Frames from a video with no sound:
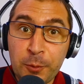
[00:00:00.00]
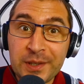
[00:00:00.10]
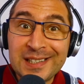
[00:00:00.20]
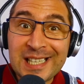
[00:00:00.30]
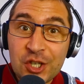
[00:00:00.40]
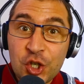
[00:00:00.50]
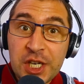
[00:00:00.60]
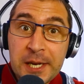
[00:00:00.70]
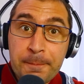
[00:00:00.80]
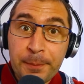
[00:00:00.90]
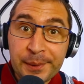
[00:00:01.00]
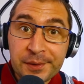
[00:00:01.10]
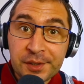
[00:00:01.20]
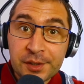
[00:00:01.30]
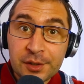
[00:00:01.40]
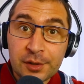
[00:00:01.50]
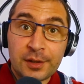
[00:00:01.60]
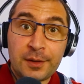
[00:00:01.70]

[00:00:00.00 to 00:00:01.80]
with the cheapest